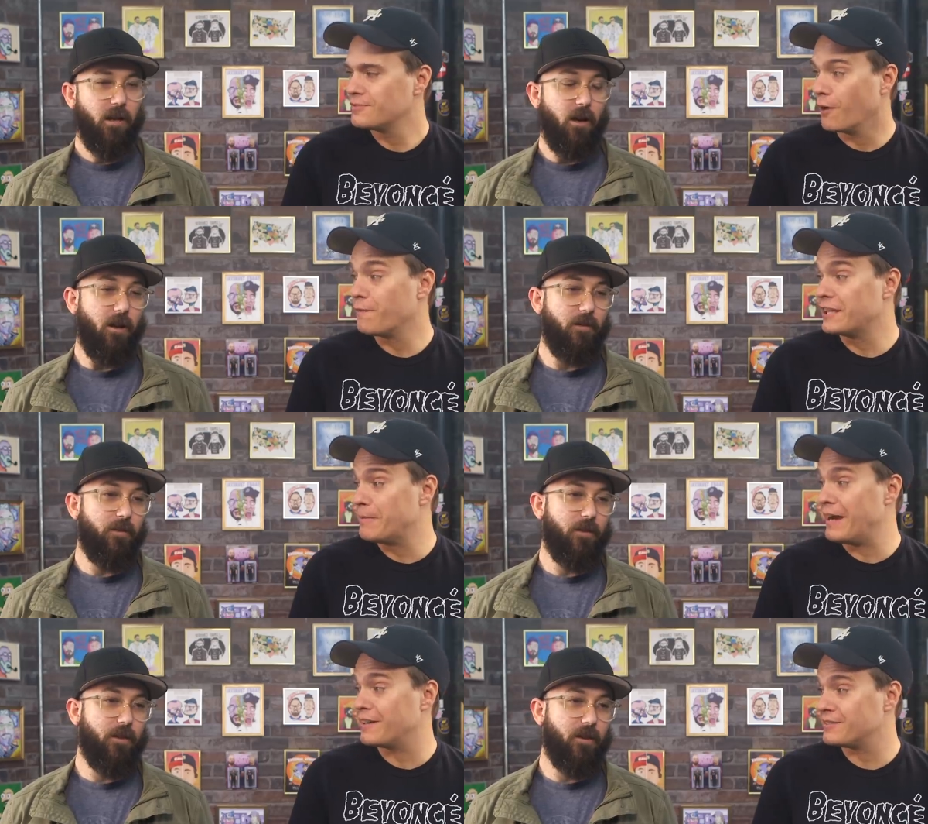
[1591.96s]
Speaker 1: Don't uh, feed
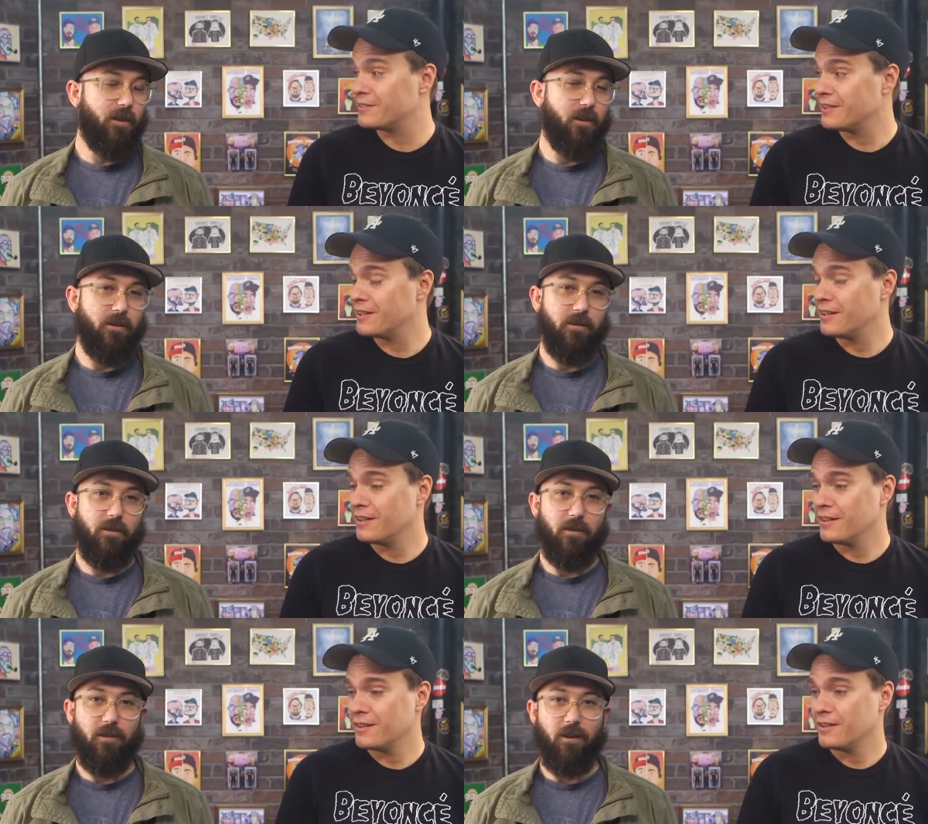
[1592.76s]
the bears.
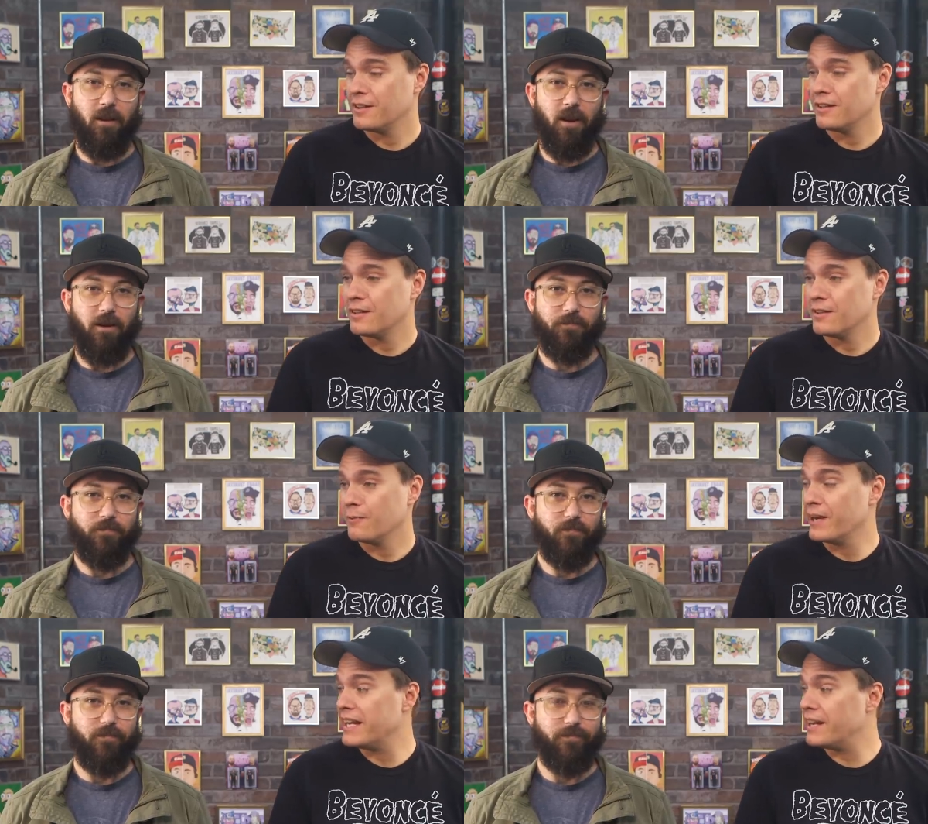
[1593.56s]
Yeah,
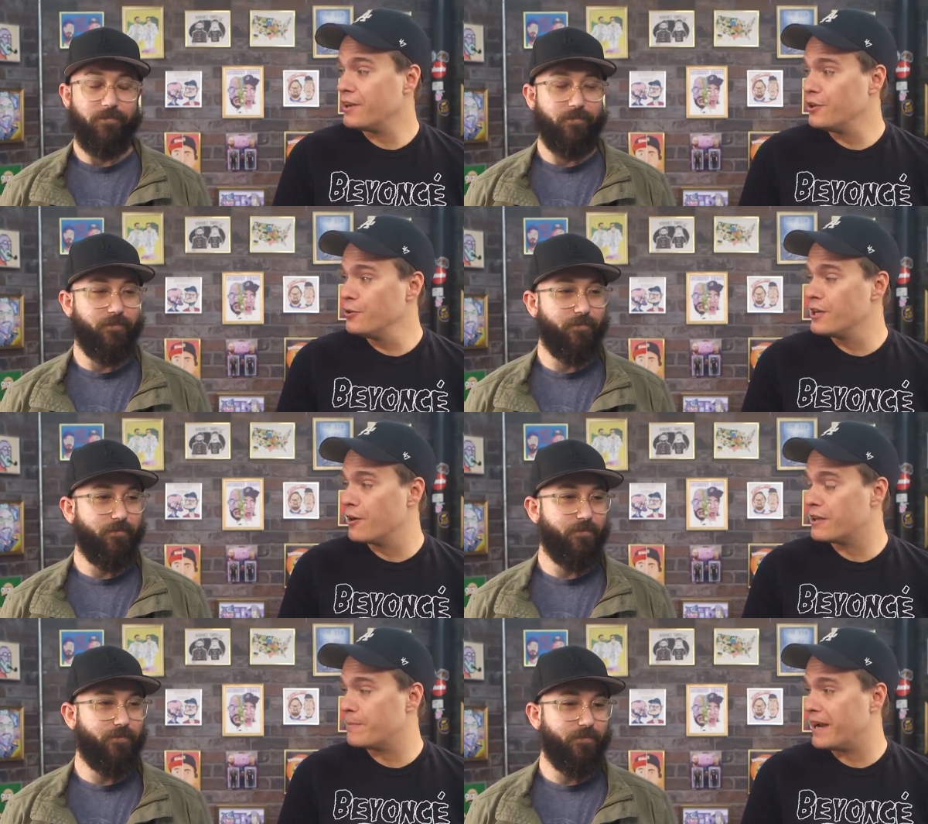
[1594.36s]
we need a new
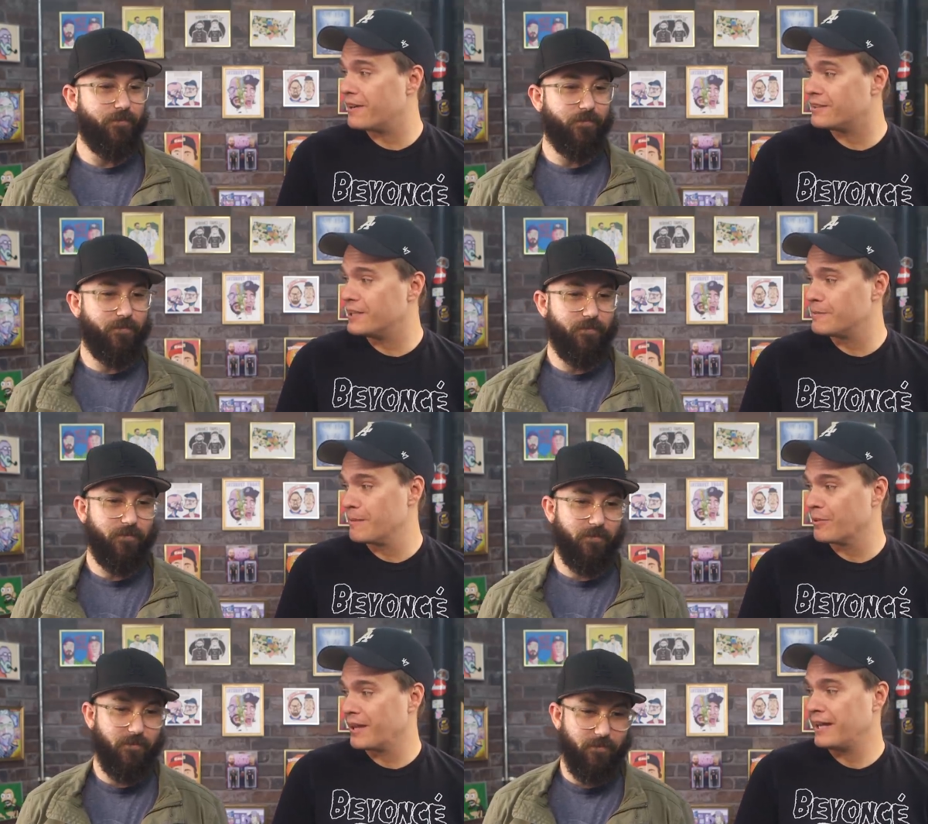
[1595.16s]
Yogi
Speaker 2: Bear to teach
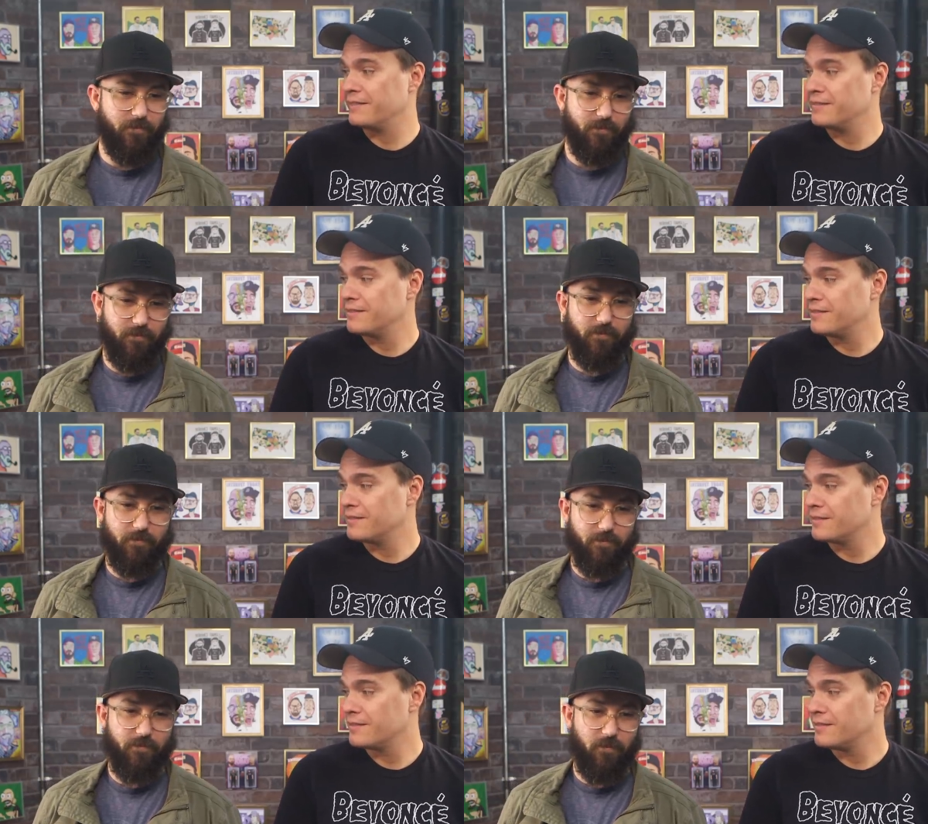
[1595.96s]
people that.
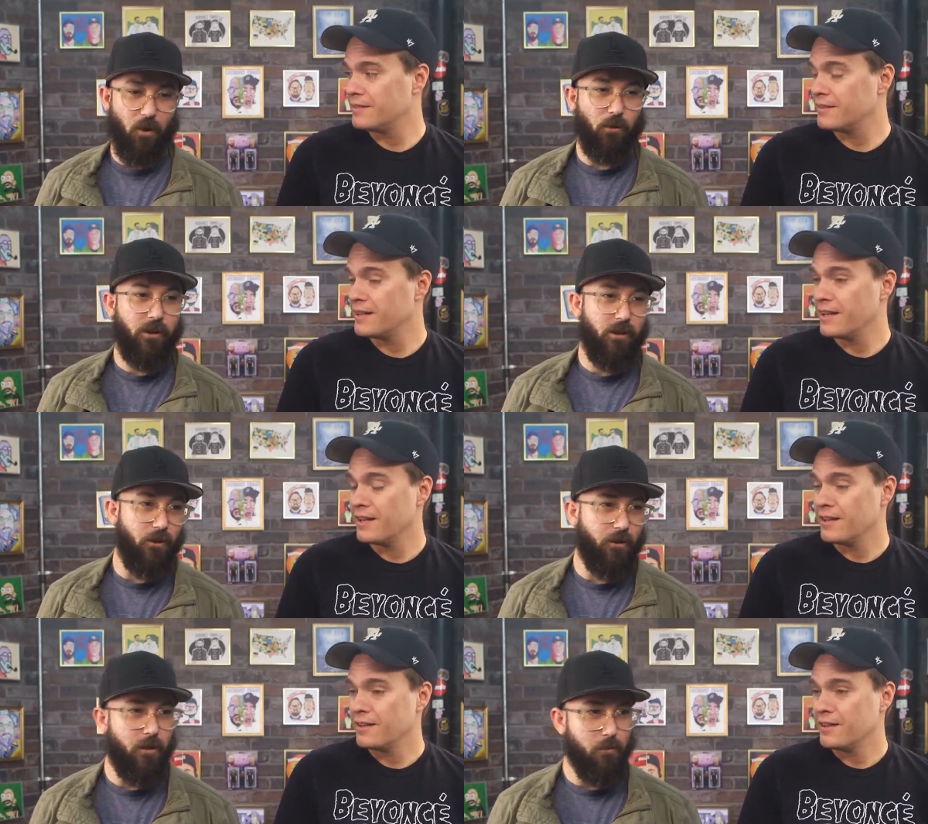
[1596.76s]
Only
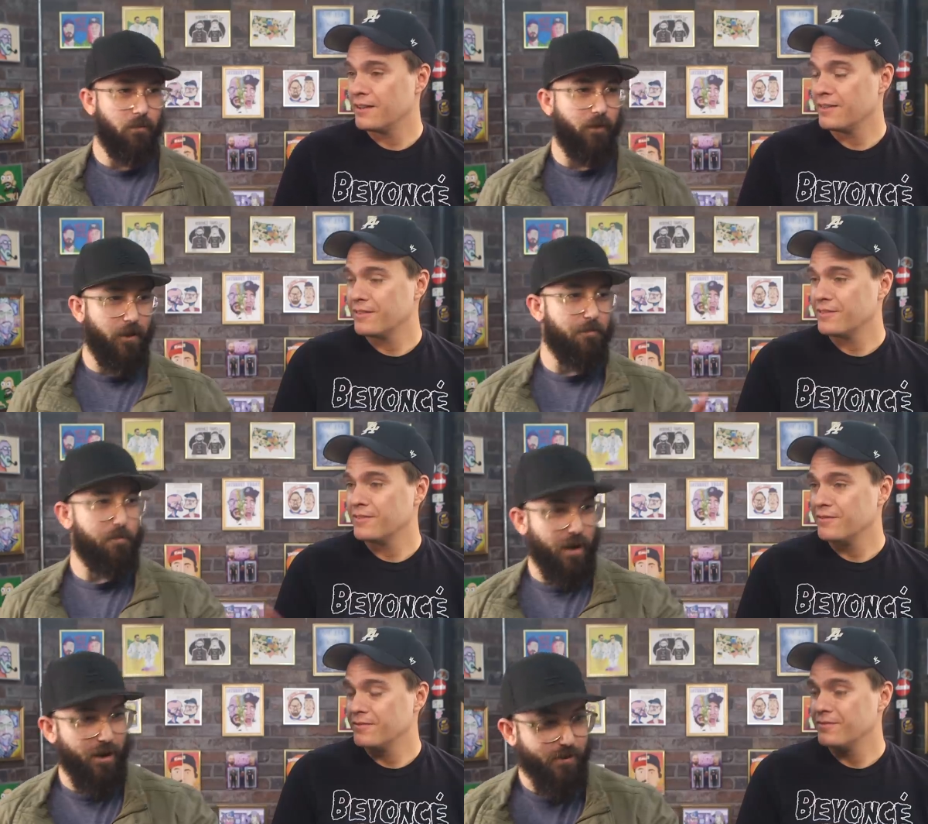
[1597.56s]
you can prevent
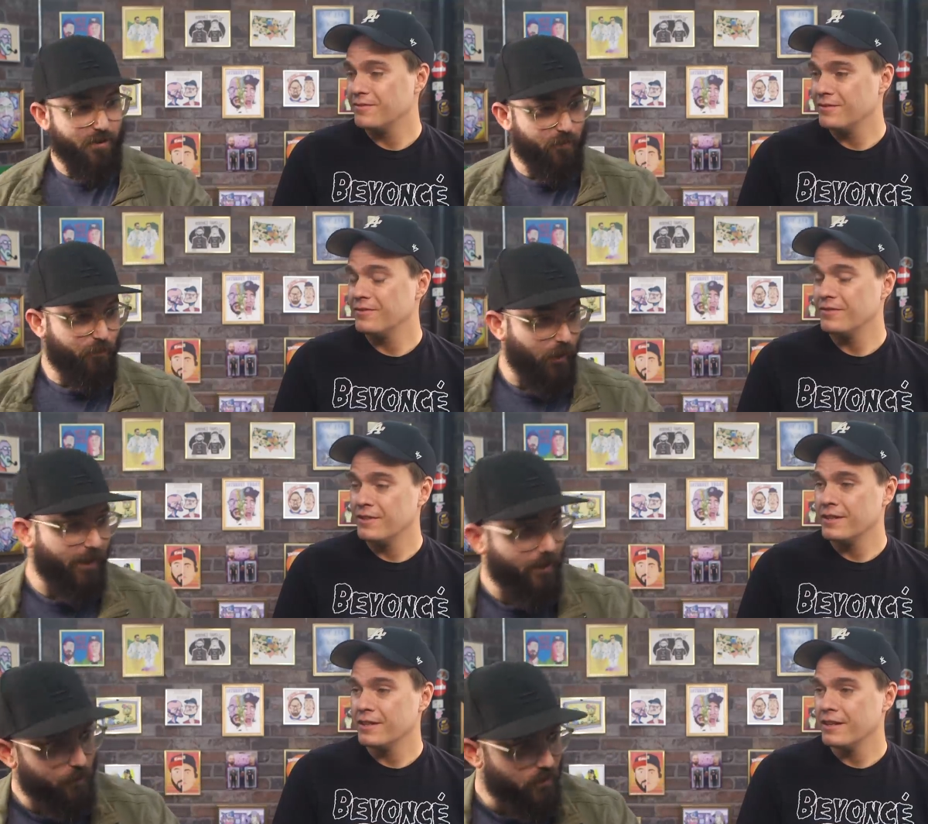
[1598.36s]
bears from
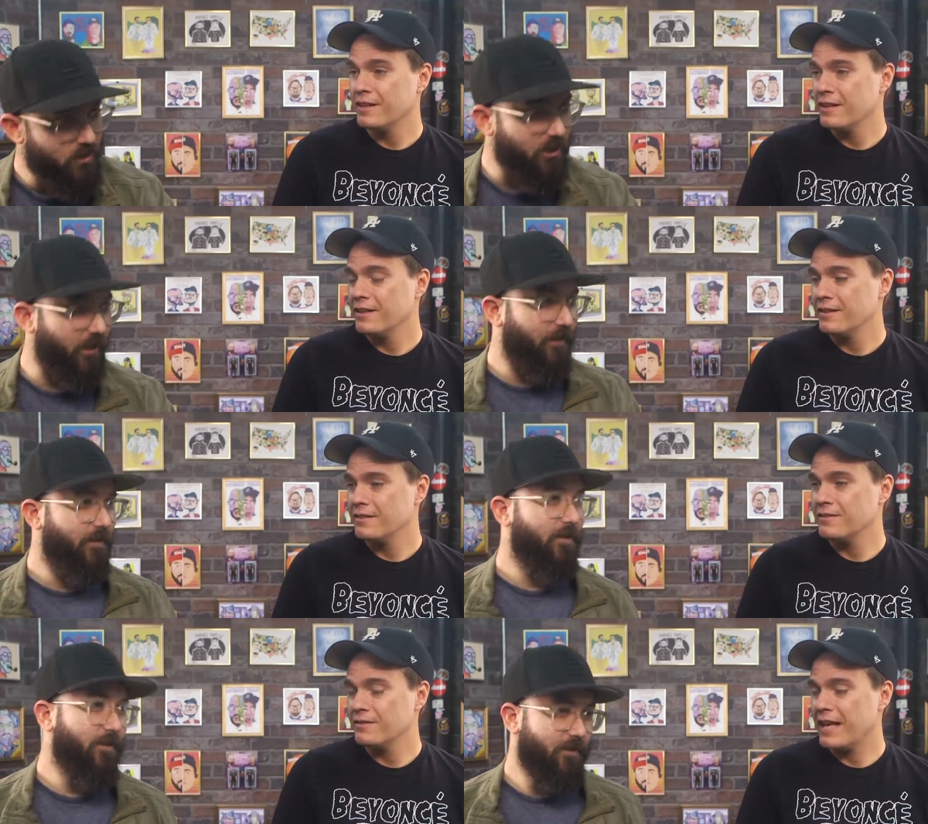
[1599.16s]
fucking up your shit.
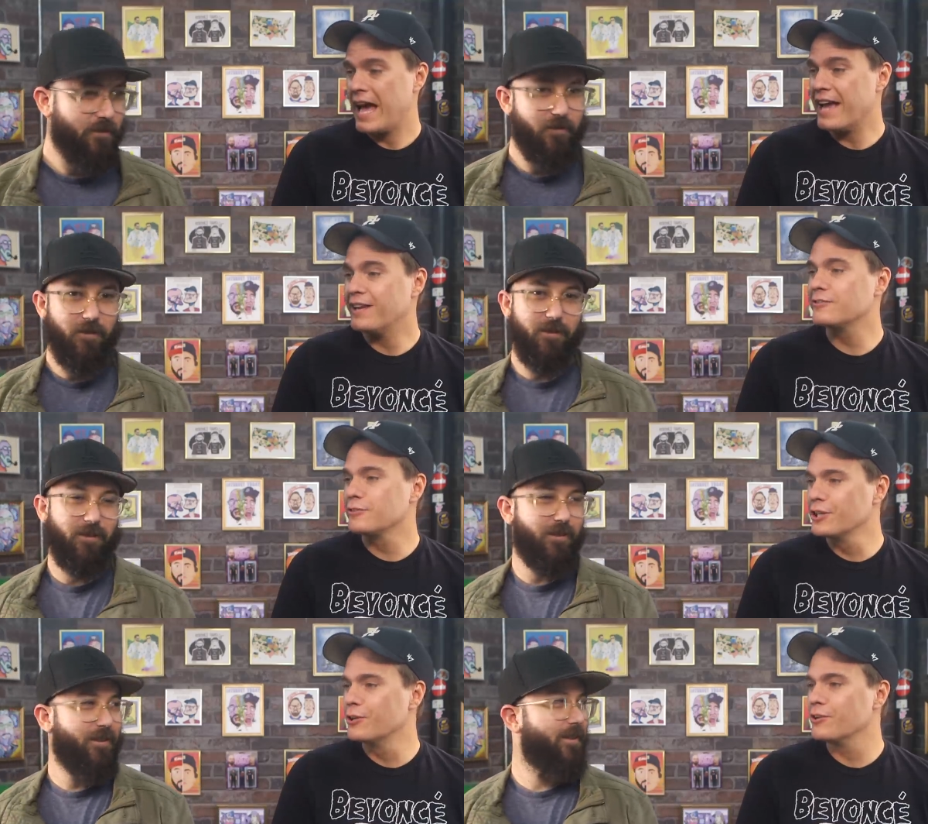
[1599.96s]
Speaker 1: Hank is
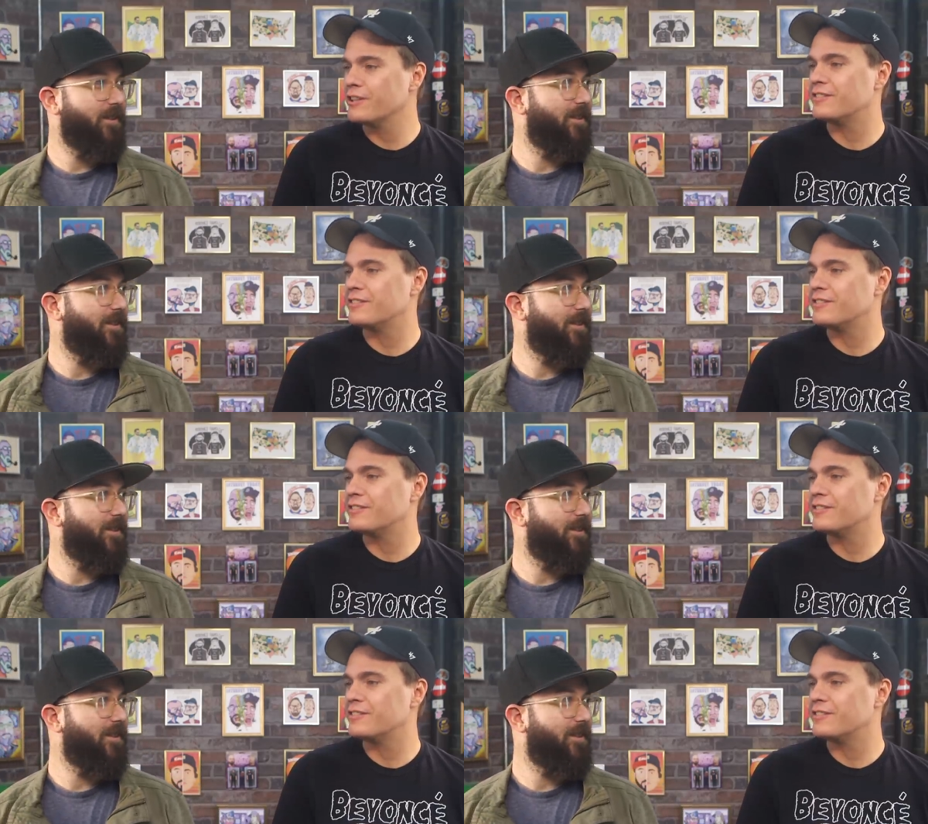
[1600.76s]
literally